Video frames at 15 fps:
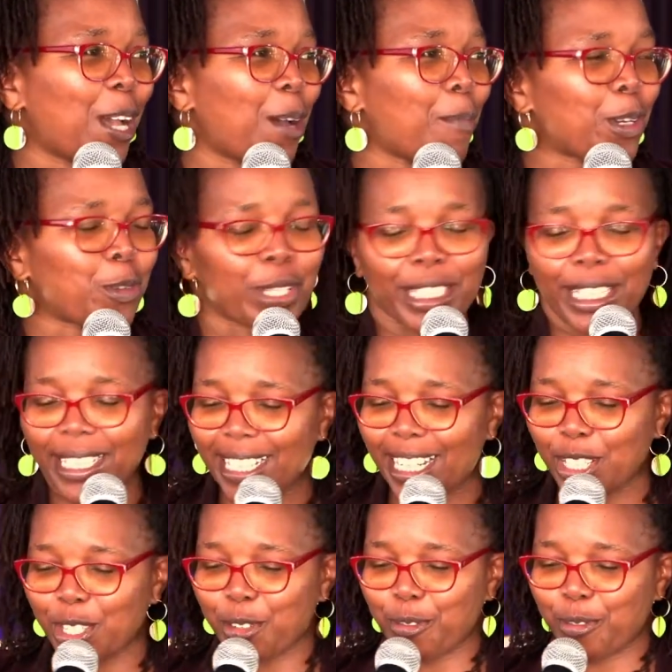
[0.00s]
but when they needed
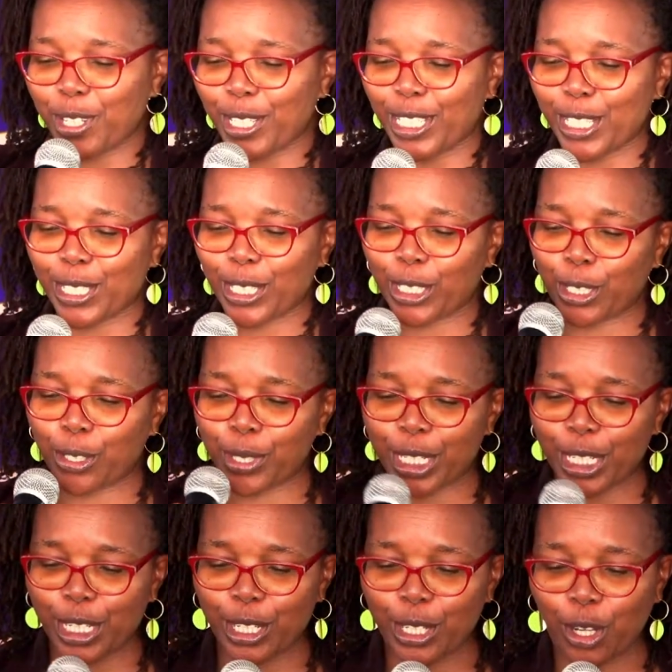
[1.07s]
to feel the
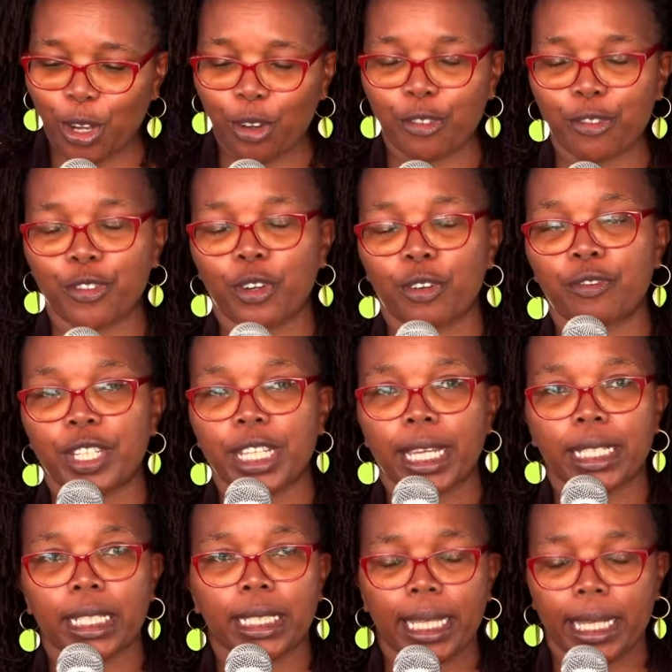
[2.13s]
security of, of daddy,
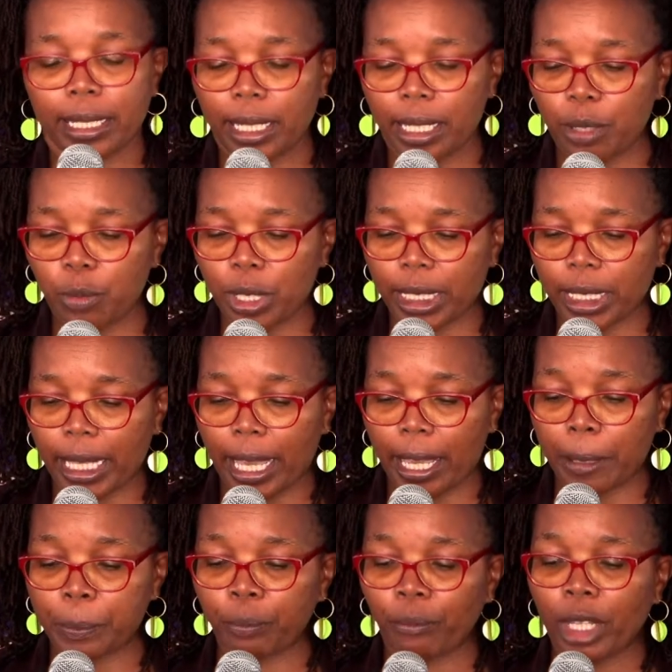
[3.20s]
then he was there.
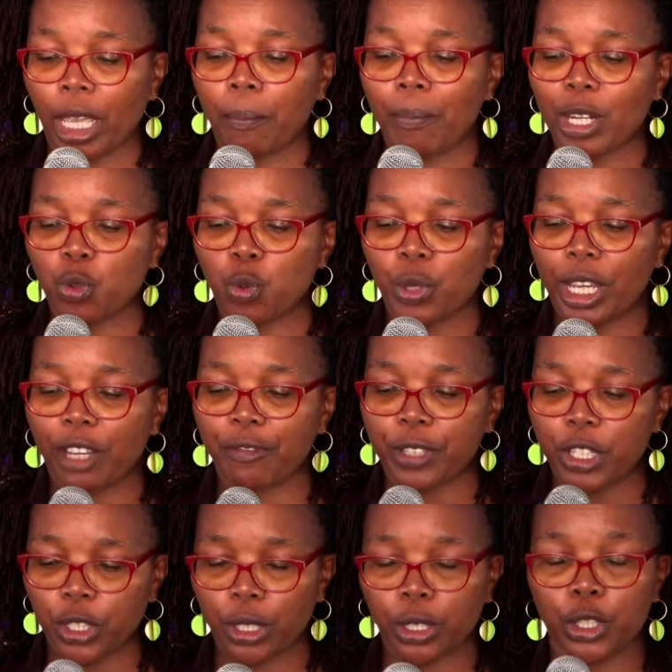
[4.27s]
But we are
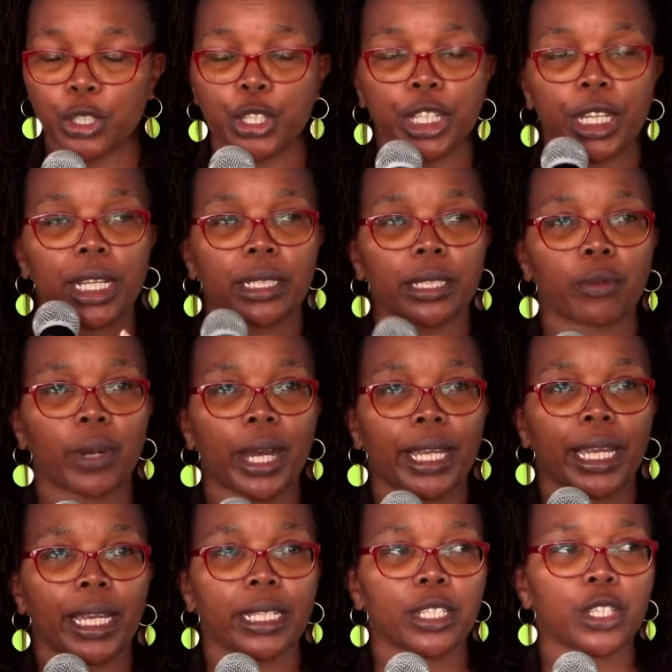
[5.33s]
physiologically
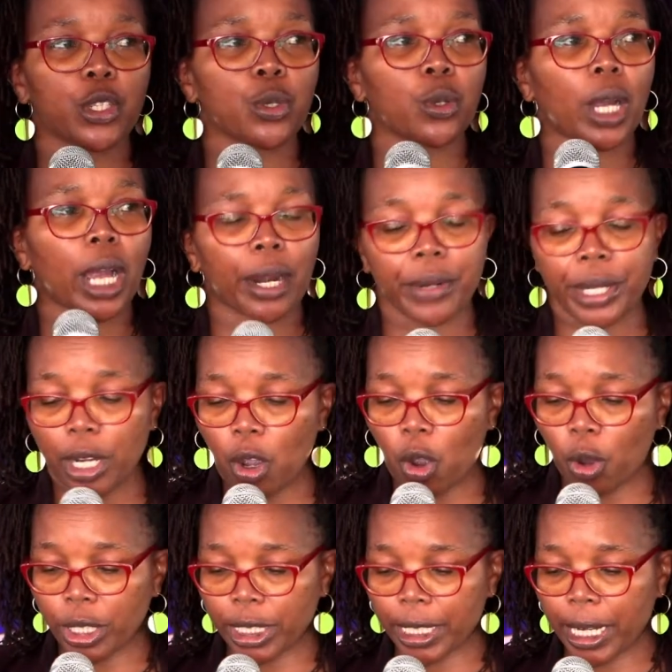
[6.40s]
wired to carry
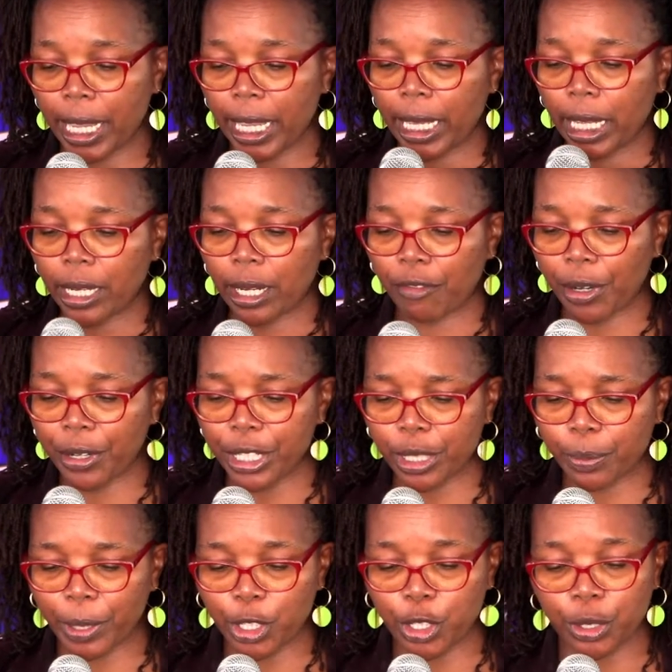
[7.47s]
on in a very
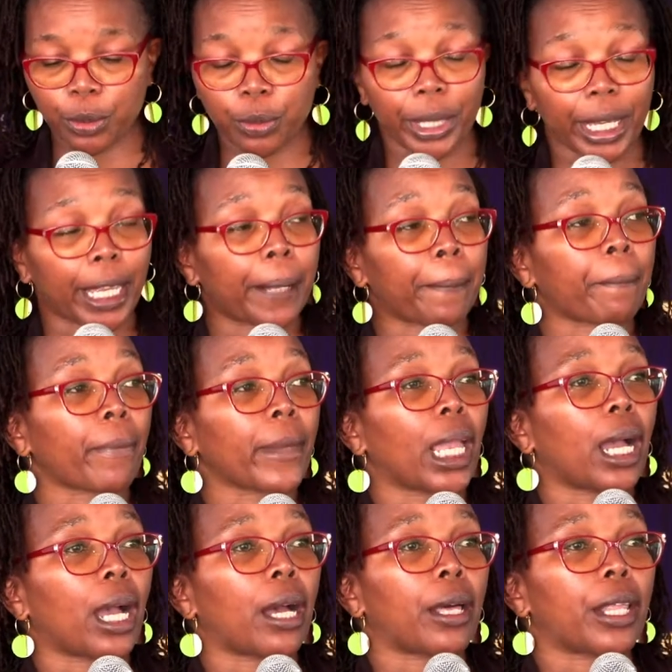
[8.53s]
special way
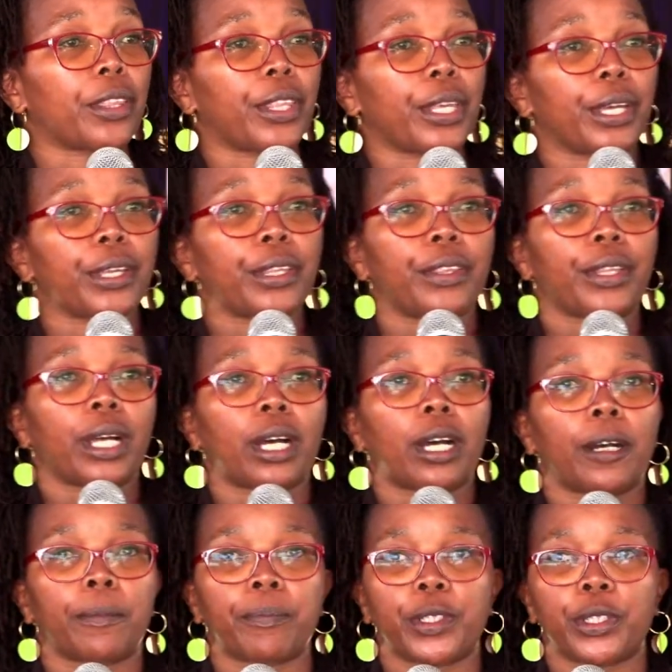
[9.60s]
uh, the the
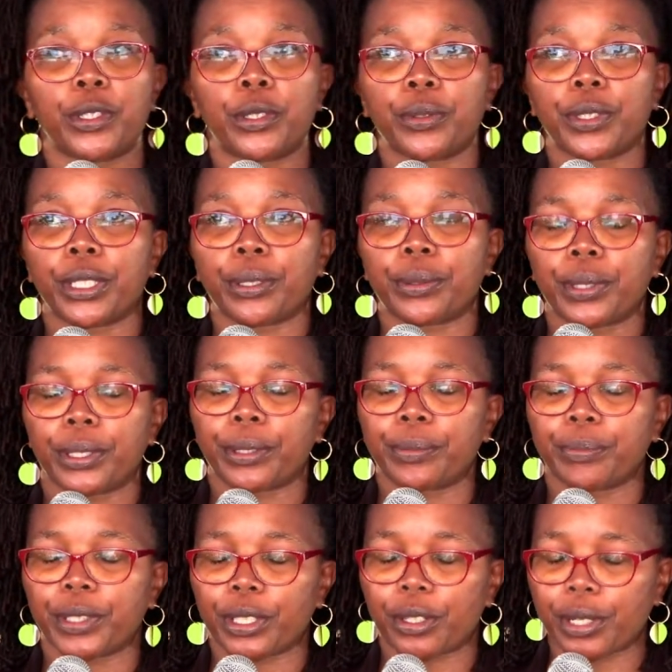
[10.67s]
you know the the,
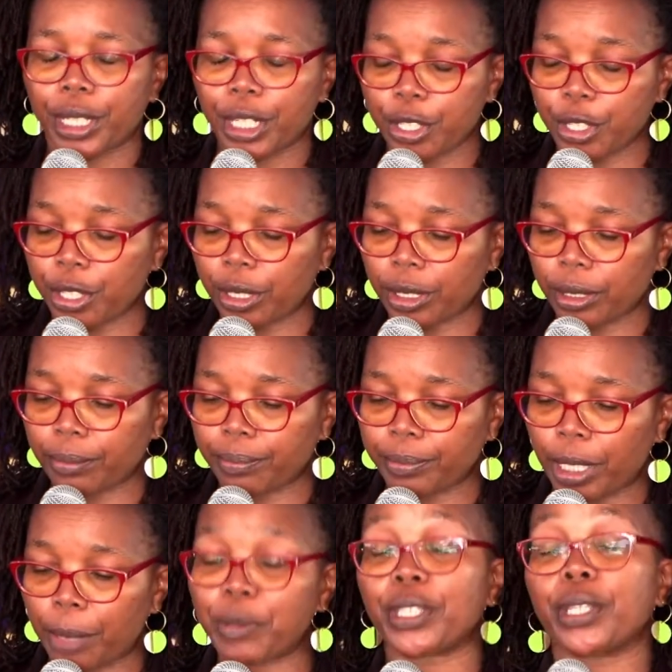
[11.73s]
the creation. I
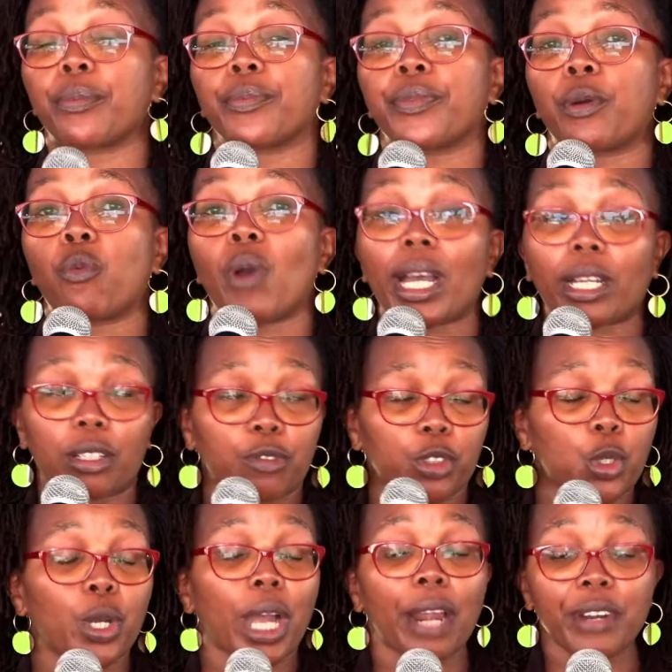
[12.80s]
mean the, the work of to
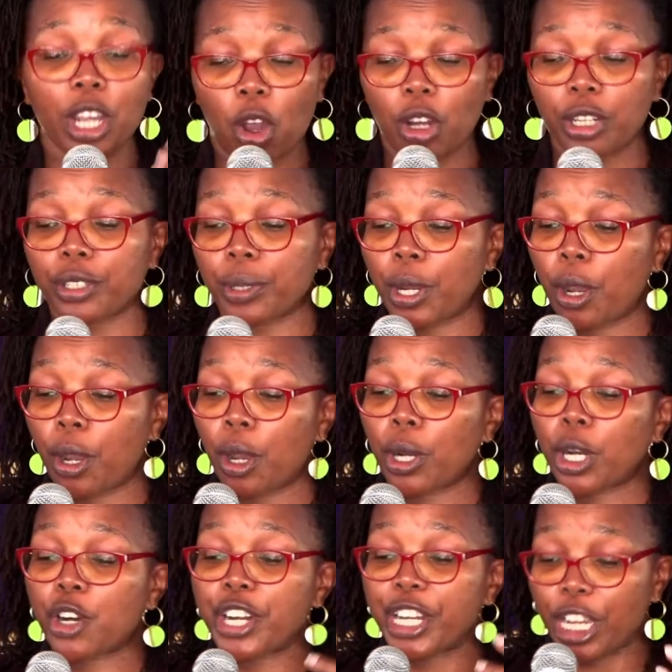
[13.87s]
carry on
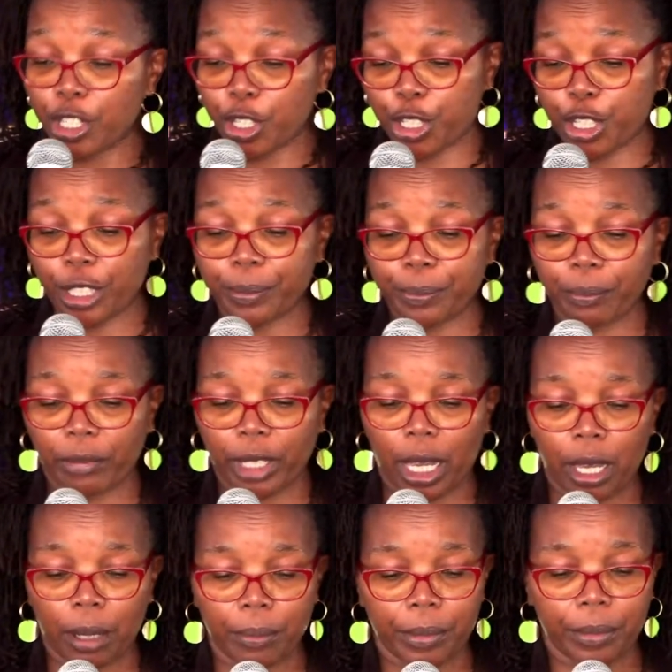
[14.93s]
creation
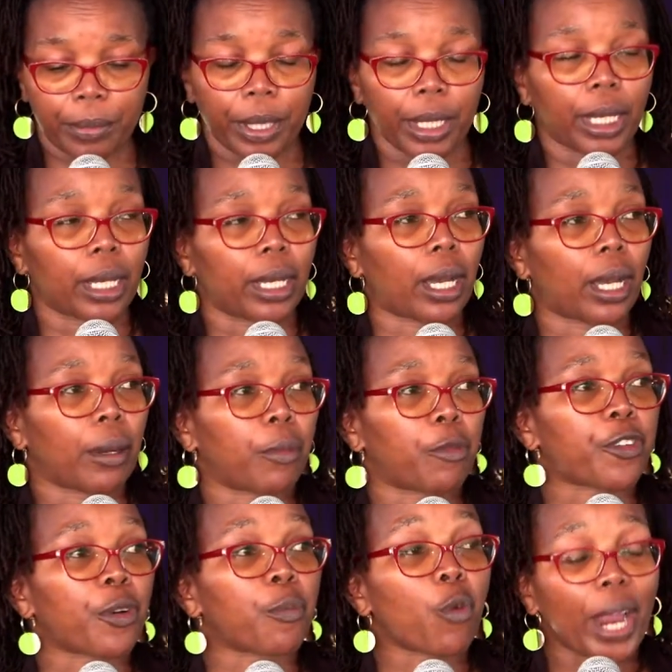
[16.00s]
um, uh,
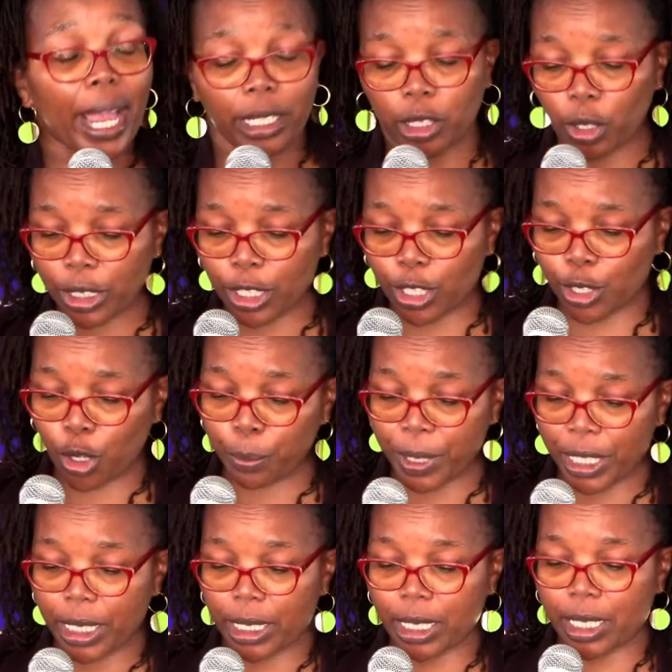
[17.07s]
from where God stopped
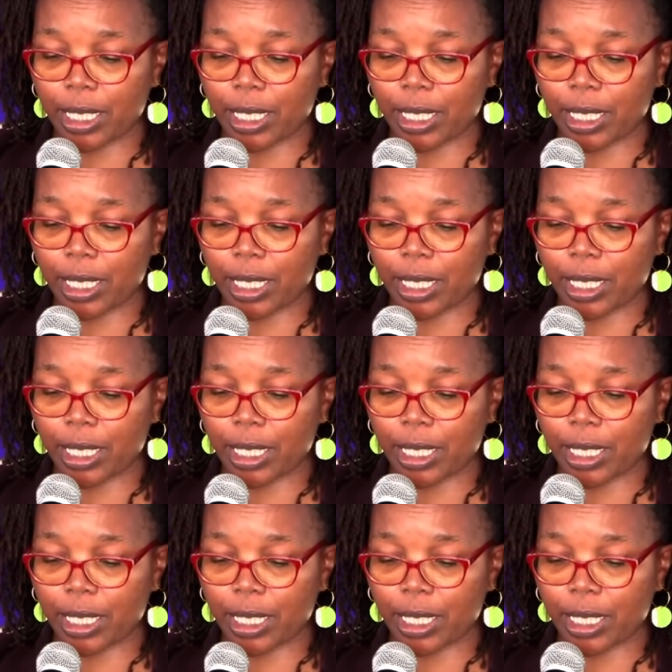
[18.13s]
it.